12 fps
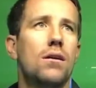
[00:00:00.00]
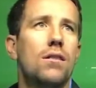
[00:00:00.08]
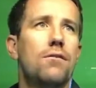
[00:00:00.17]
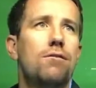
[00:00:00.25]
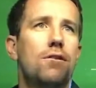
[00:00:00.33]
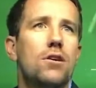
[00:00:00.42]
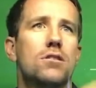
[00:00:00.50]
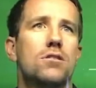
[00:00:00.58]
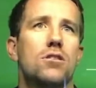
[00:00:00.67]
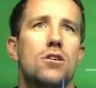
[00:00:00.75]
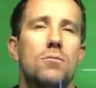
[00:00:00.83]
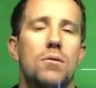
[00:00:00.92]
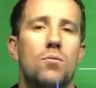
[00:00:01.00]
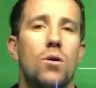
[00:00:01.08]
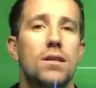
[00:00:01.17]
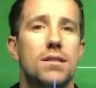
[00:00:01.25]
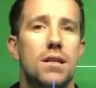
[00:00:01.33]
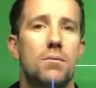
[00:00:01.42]
the first term in
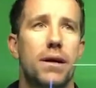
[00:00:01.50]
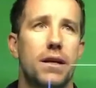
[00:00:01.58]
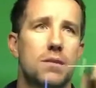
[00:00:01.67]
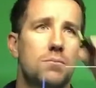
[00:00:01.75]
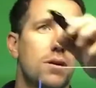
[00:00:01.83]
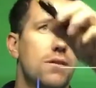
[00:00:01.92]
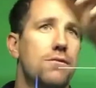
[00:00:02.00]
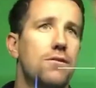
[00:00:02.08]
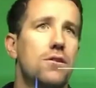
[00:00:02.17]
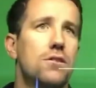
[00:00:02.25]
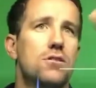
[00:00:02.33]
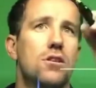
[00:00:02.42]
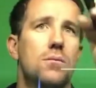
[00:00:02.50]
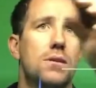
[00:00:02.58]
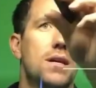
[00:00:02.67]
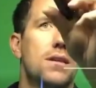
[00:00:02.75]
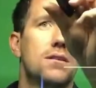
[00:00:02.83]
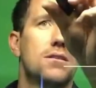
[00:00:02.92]
one set of brackets by the first term in
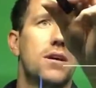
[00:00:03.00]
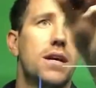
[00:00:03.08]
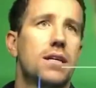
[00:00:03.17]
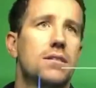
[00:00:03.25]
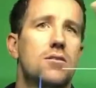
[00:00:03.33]
the other. So x